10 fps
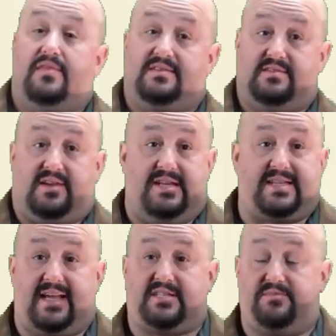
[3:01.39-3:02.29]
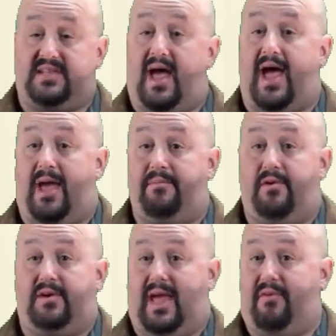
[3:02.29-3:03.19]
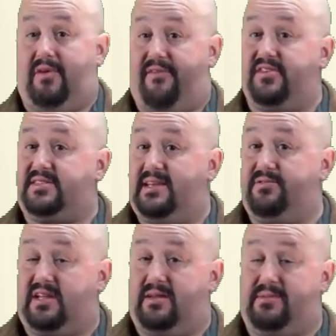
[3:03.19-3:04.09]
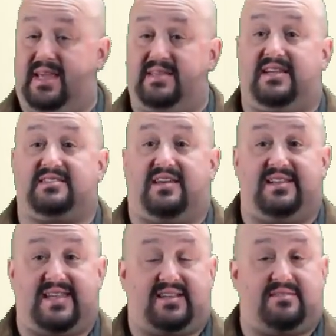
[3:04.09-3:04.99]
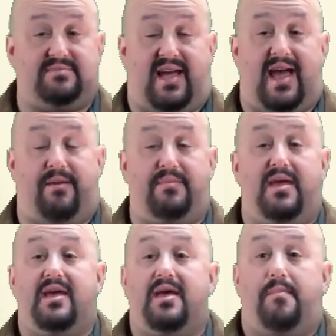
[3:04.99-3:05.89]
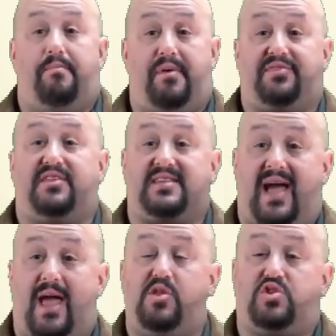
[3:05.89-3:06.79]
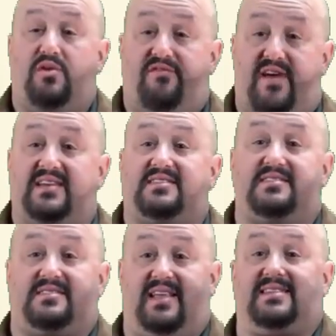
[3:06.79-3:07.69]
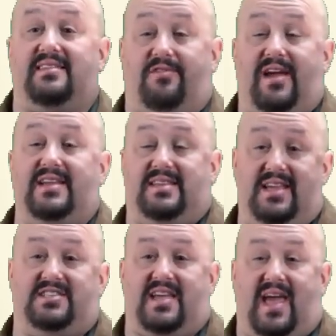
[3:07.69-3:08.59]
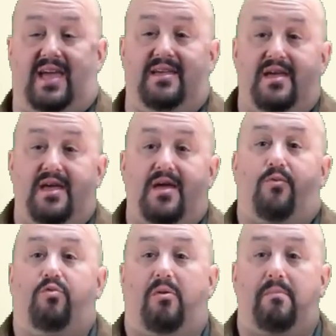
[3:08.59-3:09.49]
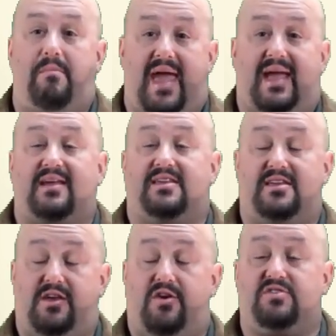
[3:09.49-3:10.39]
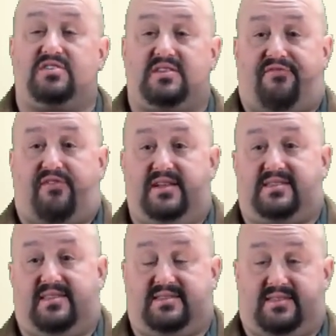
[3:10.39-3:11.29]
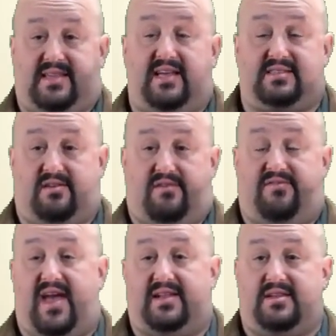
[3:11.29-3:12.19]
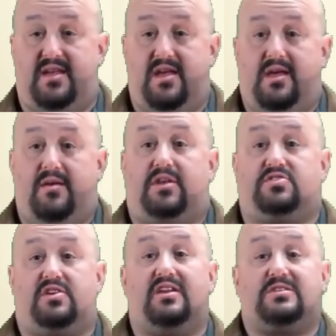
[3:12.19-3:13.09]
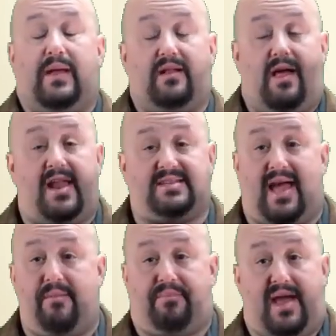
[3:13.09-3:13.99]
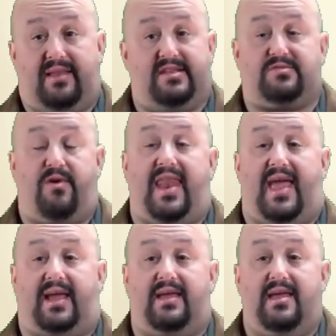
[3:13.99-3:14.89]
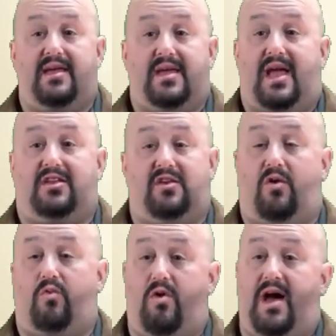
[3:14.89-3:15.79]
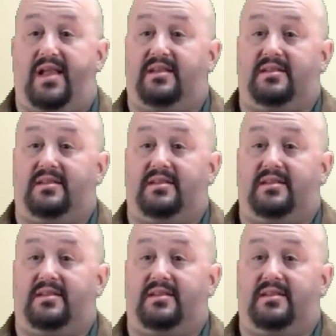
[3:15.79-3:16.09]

this is going to take some time. Okay, we never said it was going to be easy. It's going to take some time, but the time that you invest in selecting the right DJ will make a huge difference in the success of your event. Because you're going to spend a lot of time planning this wedding, and you don't want